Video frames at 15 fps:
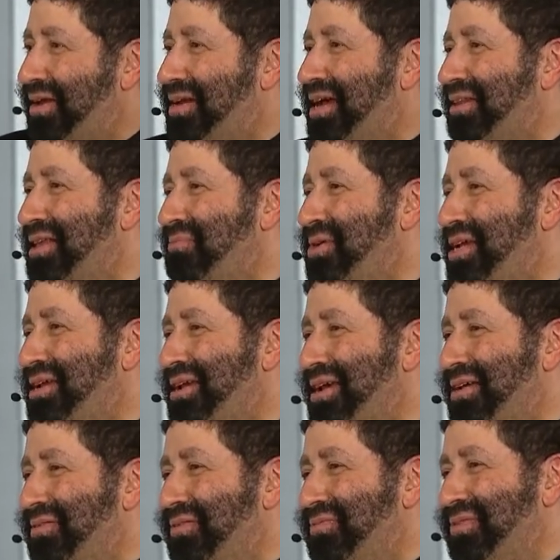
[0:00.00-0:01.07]
Now let me
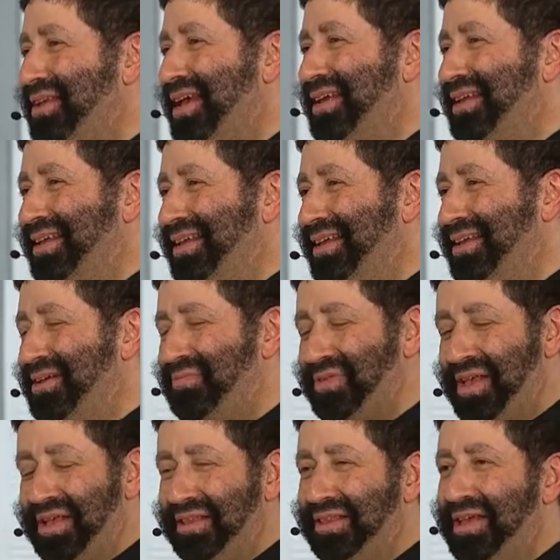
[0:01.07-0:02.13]

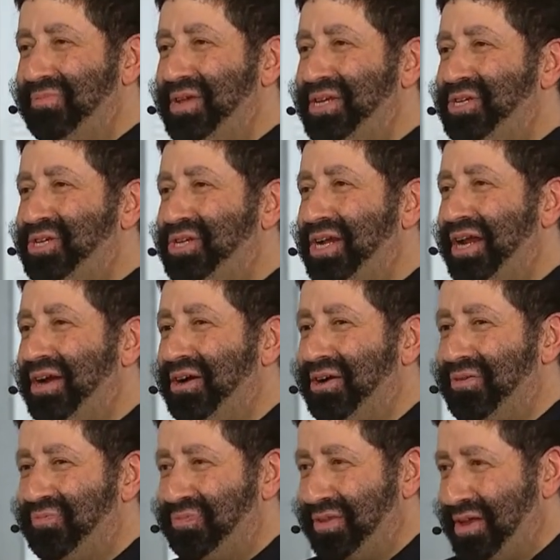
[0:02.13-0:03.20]
let me
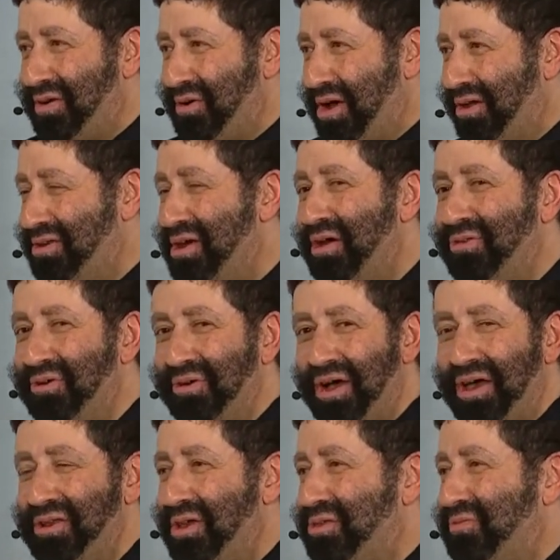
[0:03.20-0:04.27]
share another
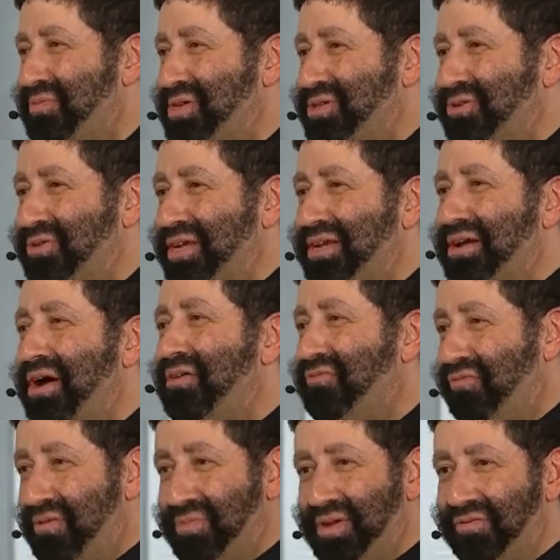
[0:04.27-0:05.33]
mystery
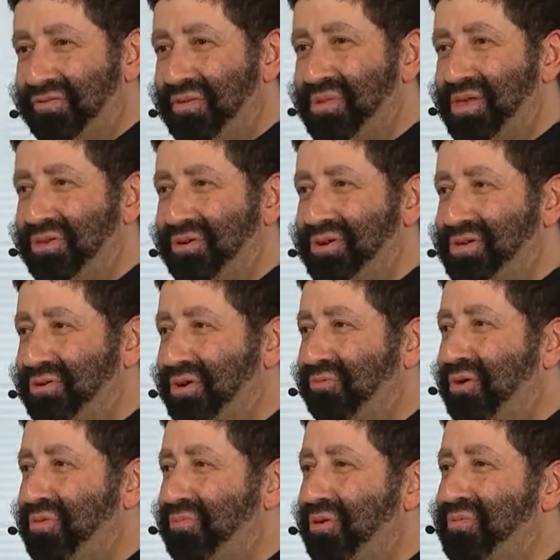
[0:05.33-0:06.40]
from the third door.
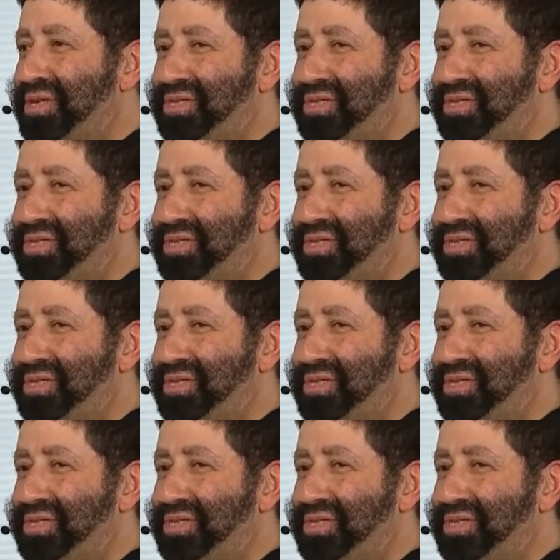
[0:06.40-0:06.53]
One more